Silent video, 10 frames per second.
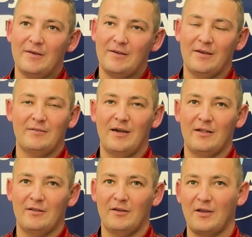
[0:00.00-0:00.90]
yeah,
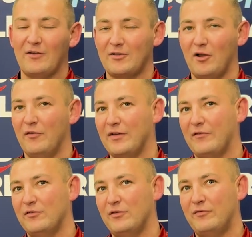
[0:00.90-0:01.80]
I'll have to get over that
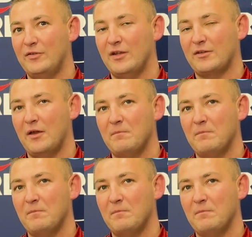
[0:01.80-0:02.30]
for the next game.